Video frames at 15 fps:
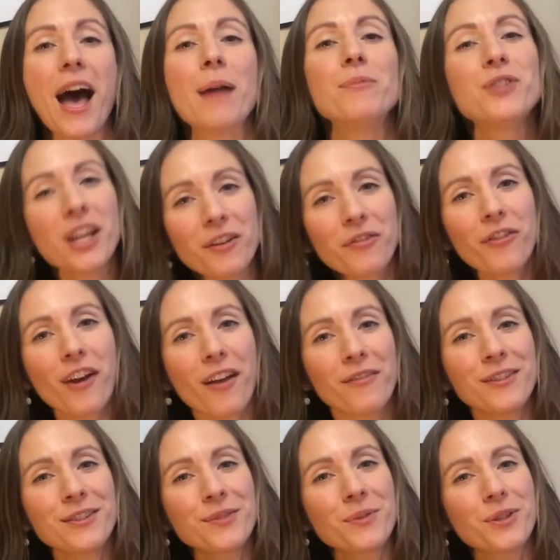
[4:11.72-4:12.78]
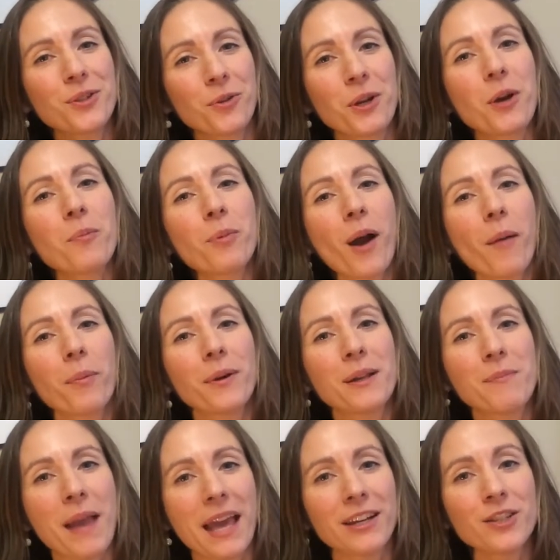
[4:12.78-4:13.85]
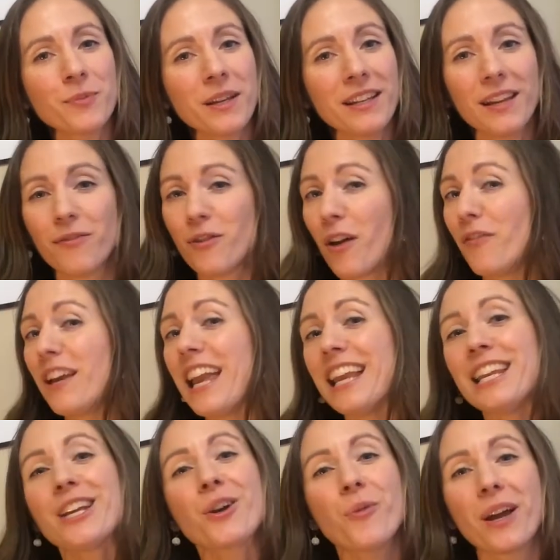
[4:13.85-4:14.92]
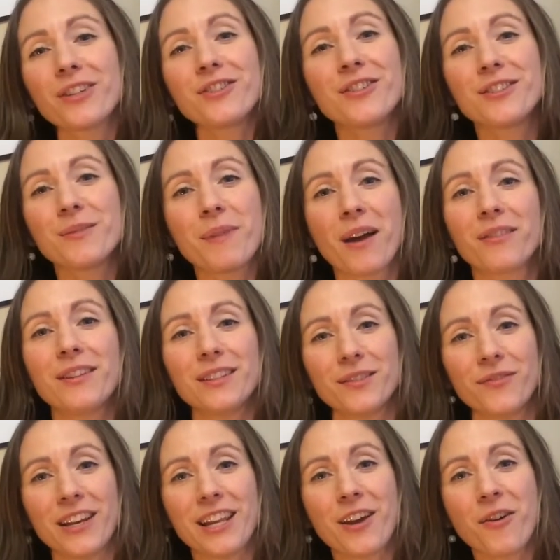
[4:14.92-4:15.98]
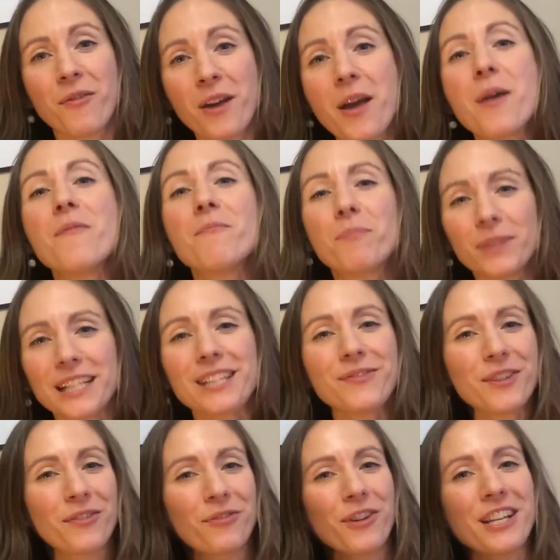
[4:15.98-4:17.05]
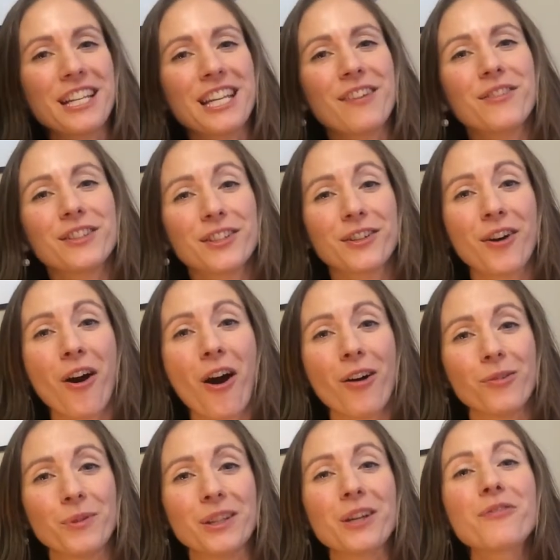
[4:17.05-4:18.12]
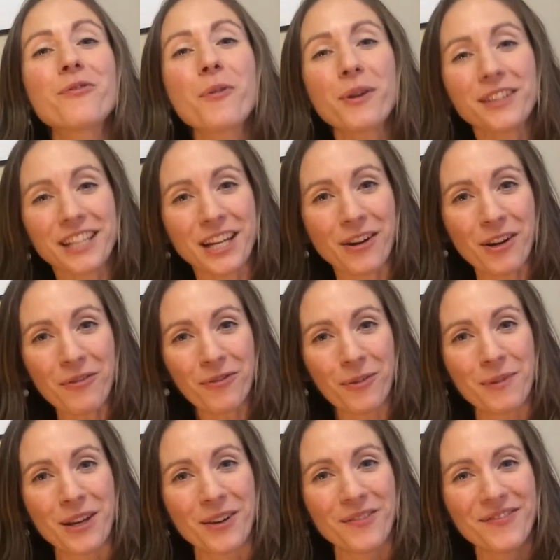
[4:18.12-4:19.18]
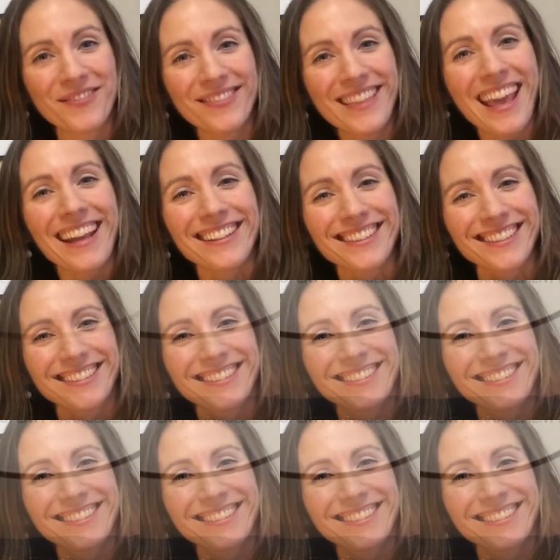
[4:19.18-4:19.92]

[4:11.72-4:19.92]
I'm Jennifer Evans with Trio Property Management. If you have any questions about this video, please feel free to give us a call. We look forward to hearing from you. Thanks.